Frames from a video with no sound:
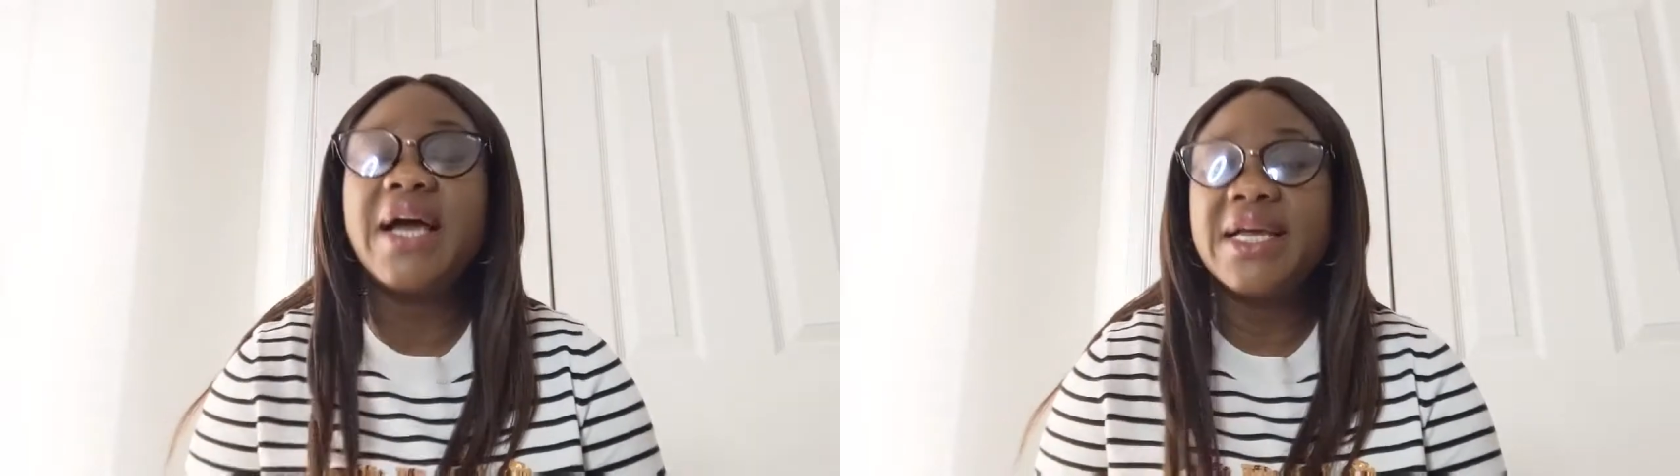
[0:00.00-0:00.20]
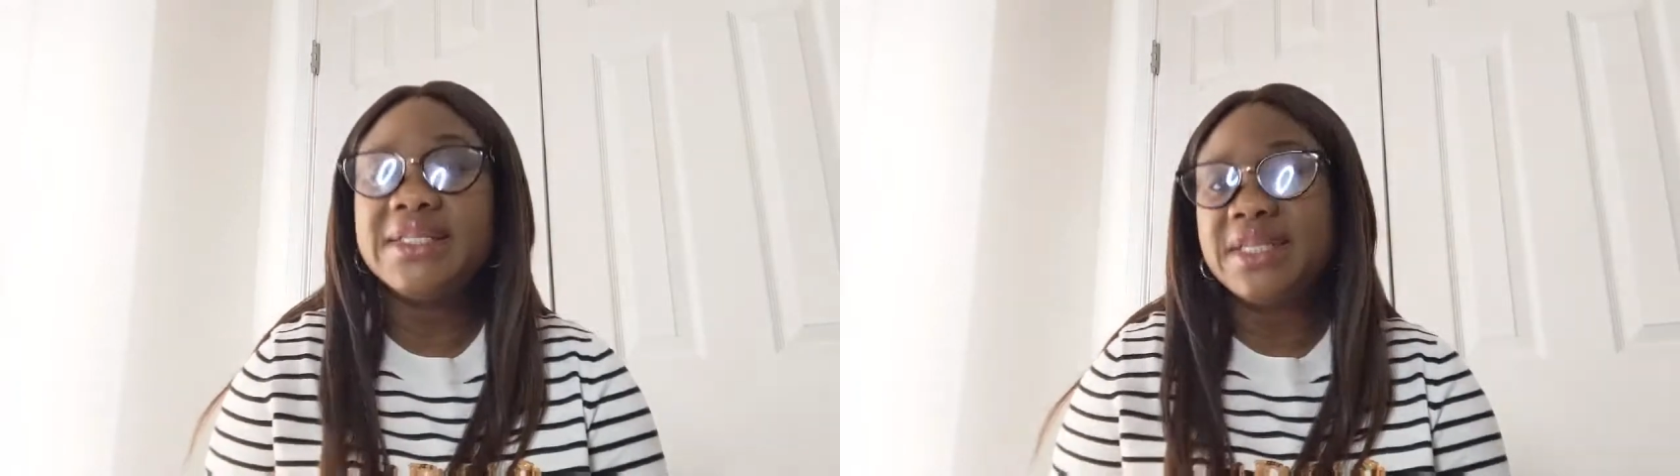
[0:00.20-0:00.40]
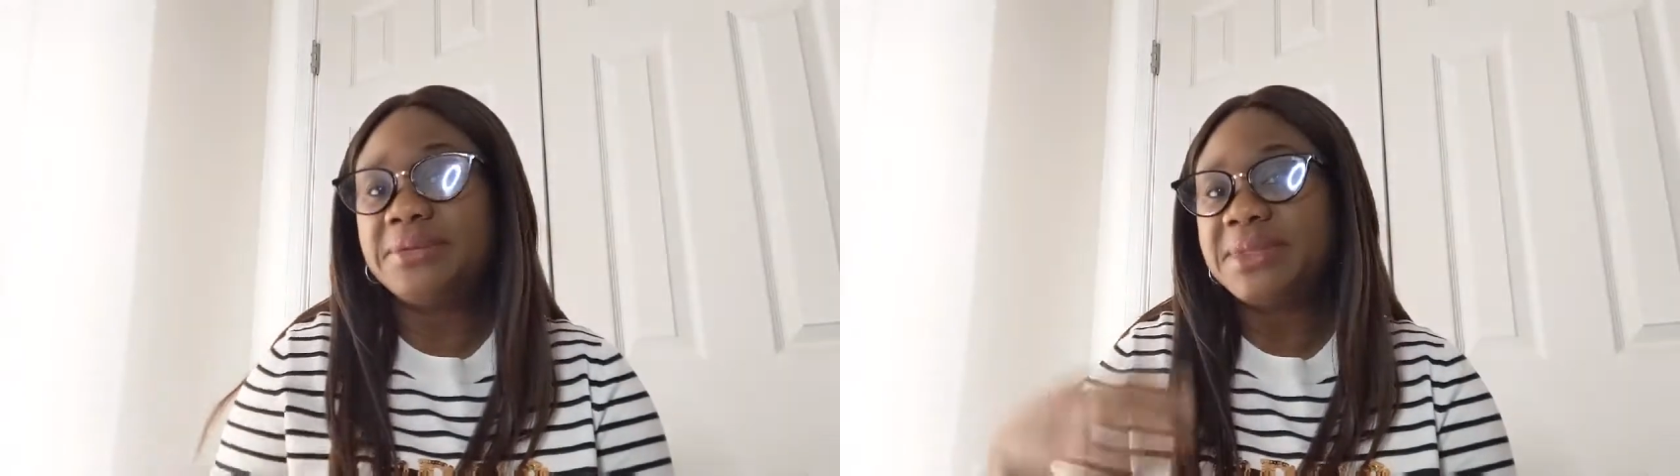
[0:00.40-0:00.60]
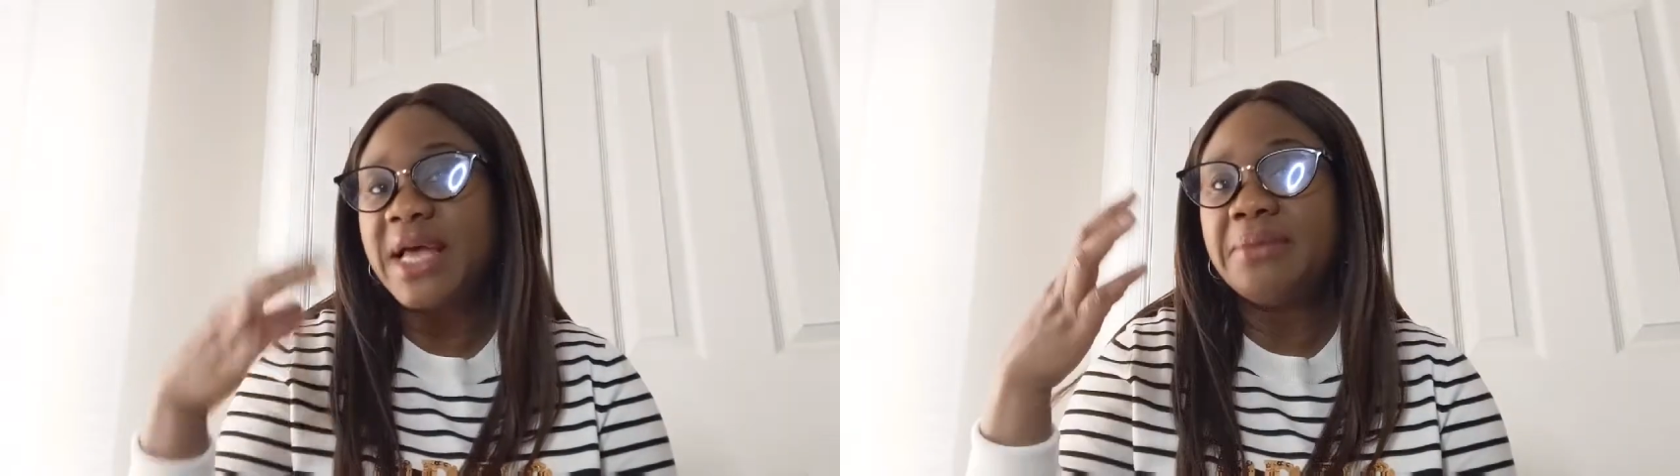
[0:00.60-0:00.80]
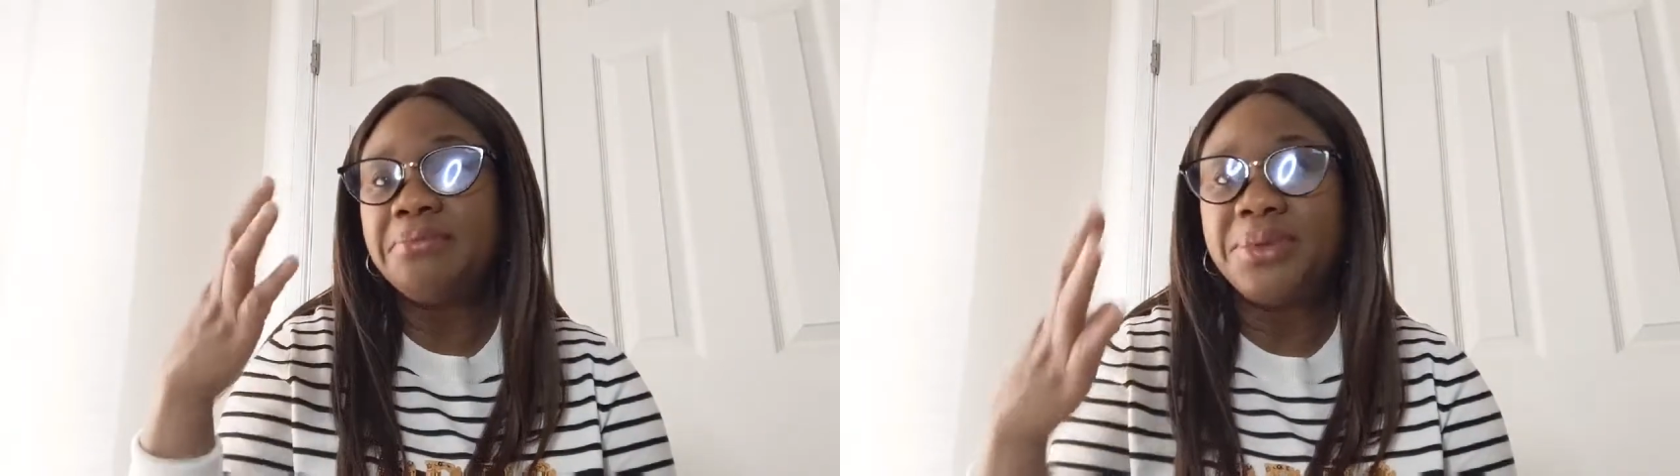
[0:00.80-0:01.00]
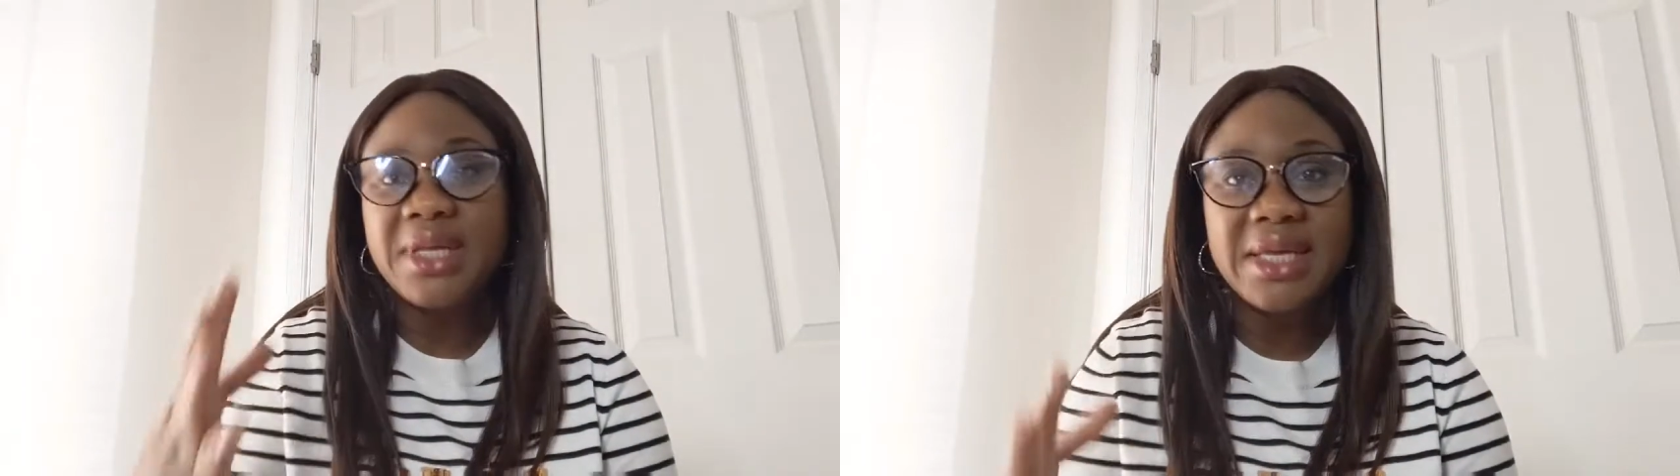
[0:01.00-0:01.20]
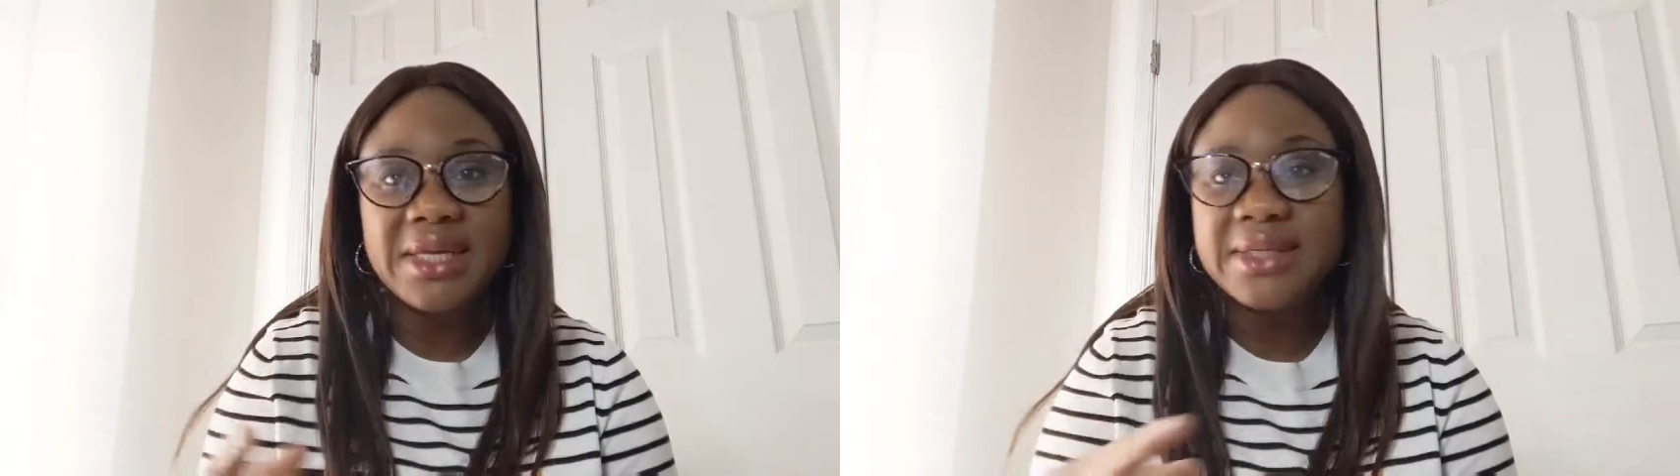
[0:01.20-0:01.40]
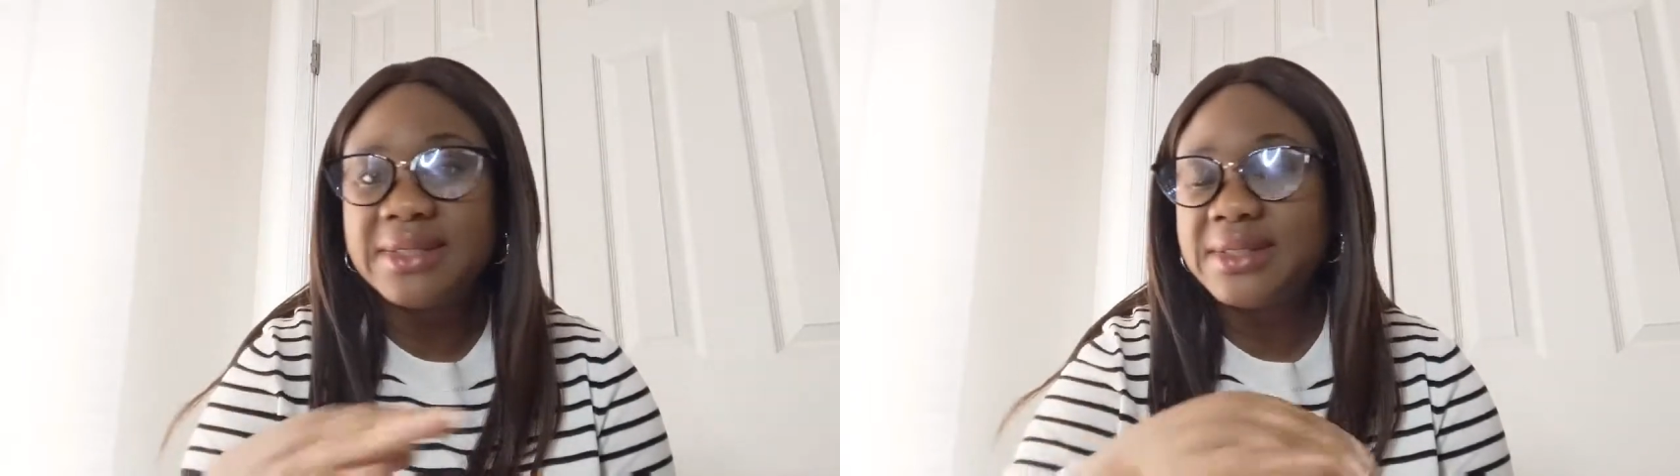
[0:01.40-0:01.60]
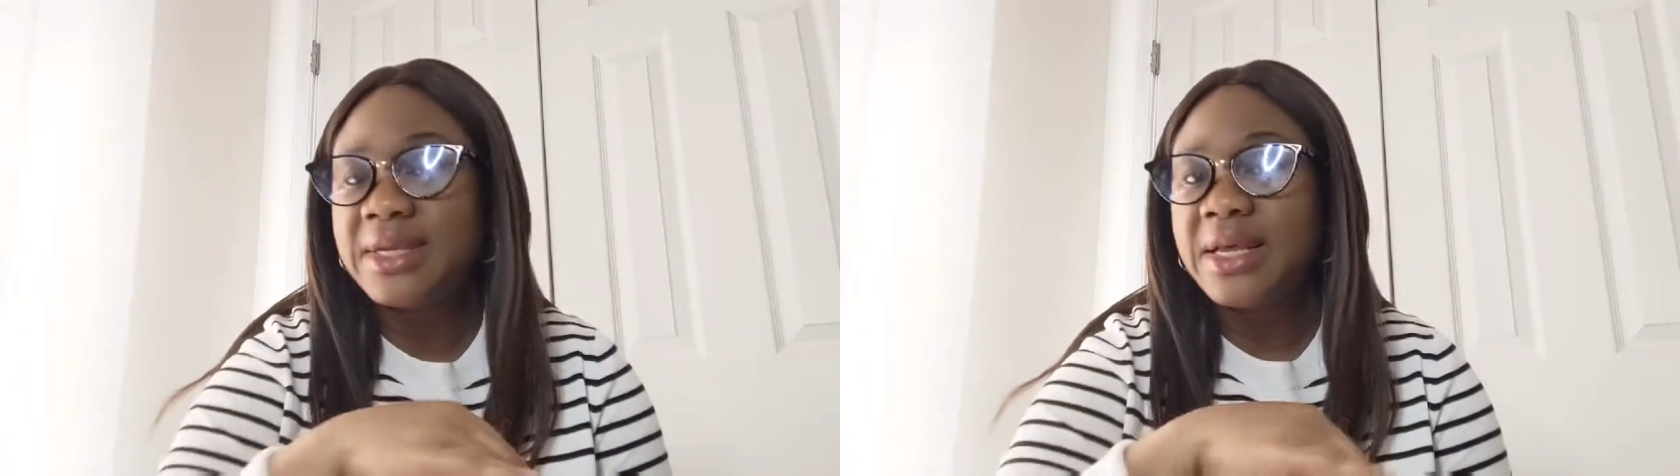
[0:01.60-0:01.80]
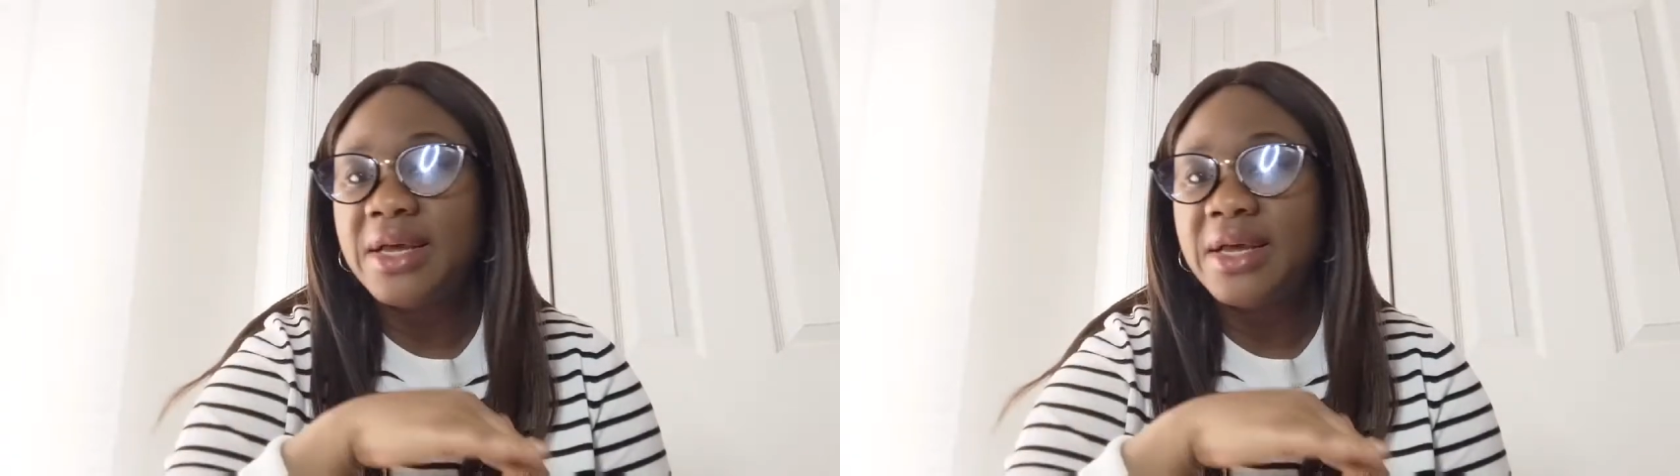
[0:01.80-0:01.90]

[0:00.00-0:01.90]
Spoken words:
items. And please,